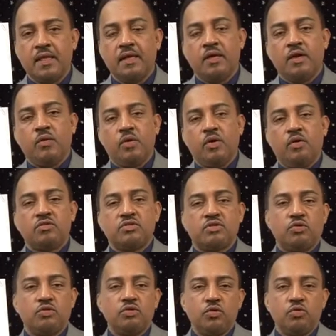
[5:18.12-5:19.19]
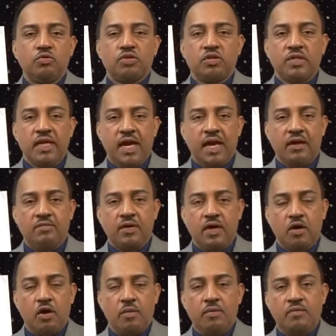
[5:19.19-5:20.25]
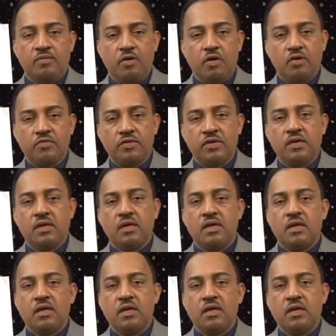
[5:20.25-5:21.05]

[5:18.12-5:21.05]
We also usually have a cup of coffee,